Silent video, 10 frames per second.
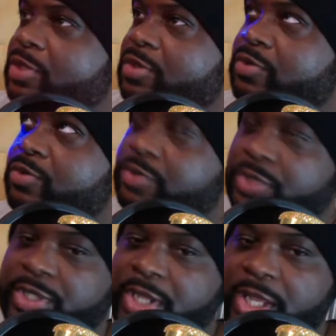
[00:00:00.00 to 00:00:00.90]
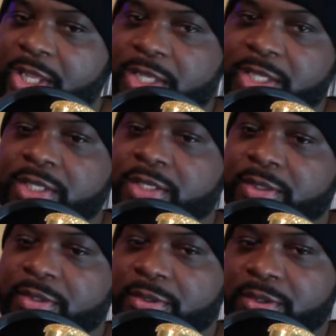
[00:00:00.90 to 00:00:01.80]
New Year's Day,
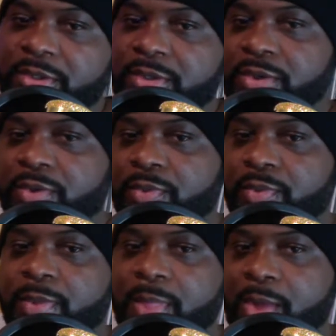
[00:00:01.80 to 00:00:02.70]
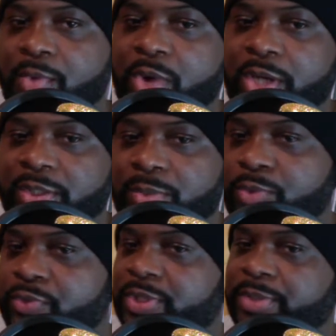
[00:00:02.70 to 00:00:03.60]
you know, watching the
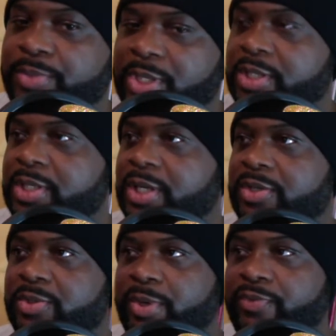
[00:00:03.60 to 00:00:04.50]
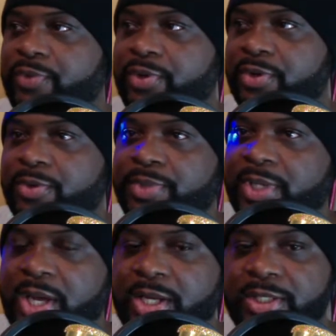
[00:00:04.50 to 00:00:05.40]
movies. I'm getting it down to my films. I
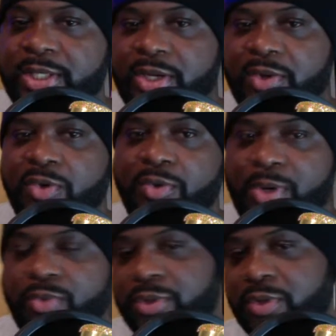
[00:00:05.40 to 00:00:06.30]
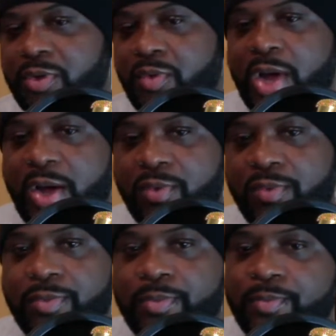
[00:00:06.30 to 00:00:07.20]
kind of stayed home. I was gonna go out
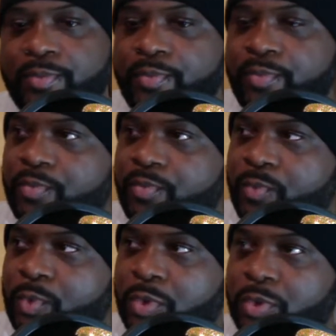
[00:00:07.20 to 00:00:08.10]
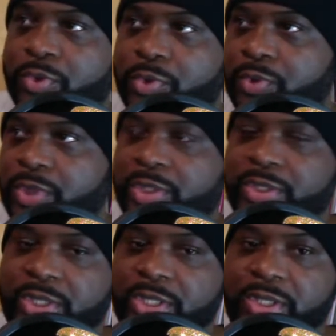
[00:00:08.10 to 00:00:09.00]
or go to another
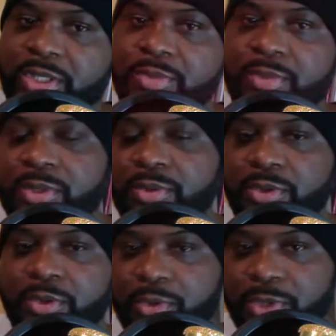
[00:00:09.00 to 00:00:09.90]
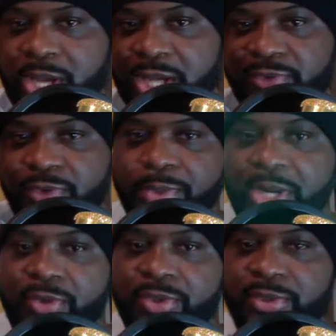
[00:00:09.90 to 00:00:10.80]
city. Just gonna go to Nashville, but
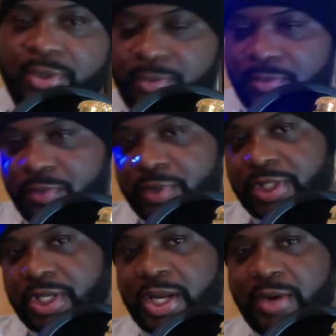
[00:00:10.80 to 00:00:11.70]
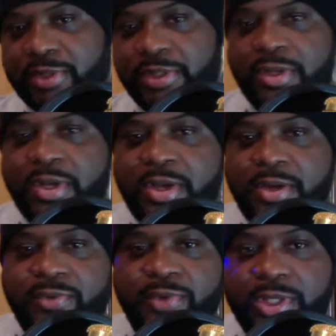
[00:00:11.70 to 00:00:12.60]
once again I was
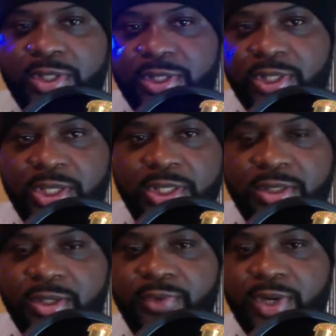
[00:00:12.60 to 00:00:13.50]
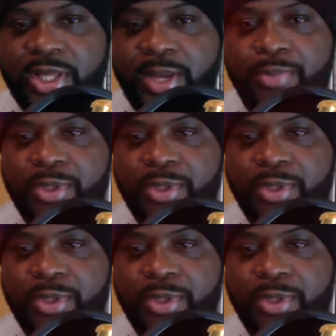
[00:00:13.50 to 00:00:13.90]
feeling sick and stuff like that.